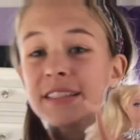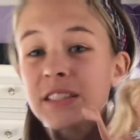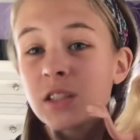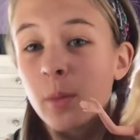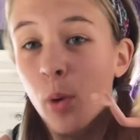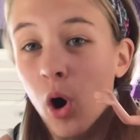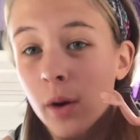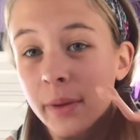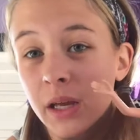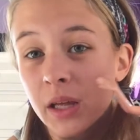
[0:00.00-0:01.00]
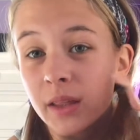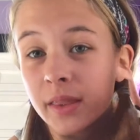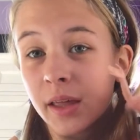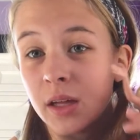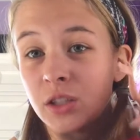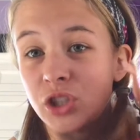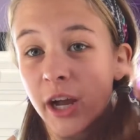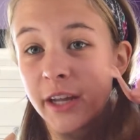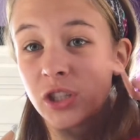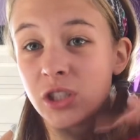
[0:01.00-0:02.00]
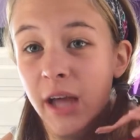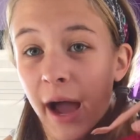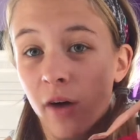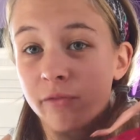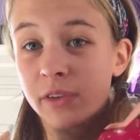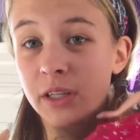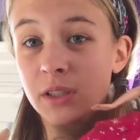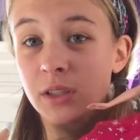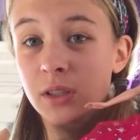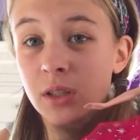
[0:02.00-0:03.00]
is the Barbie that changes outfits.